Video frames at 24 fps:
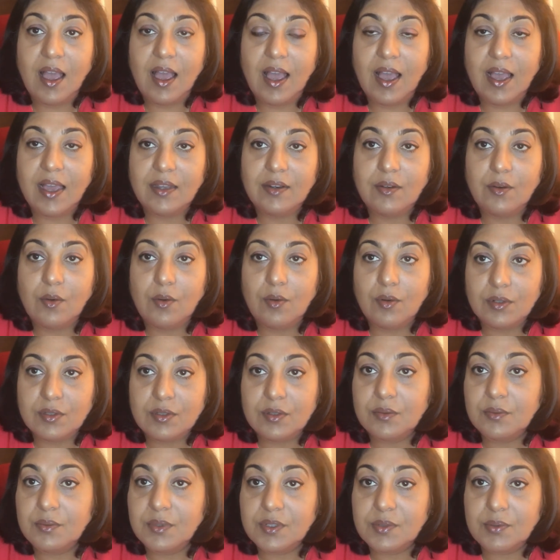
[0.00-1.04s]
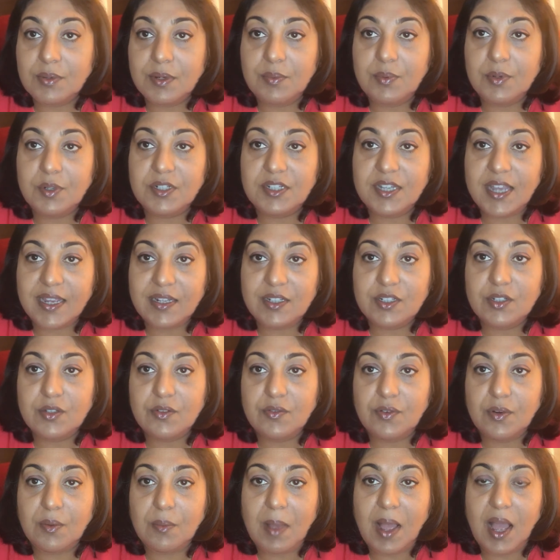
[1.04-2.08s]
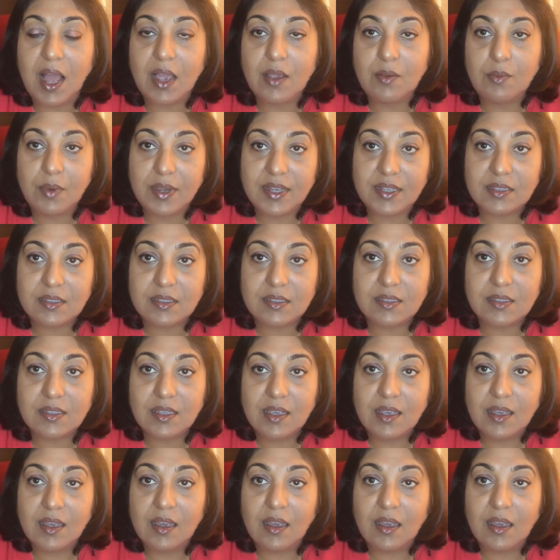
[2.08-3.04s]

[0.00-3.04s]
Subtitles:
and also which will protect you from high winds,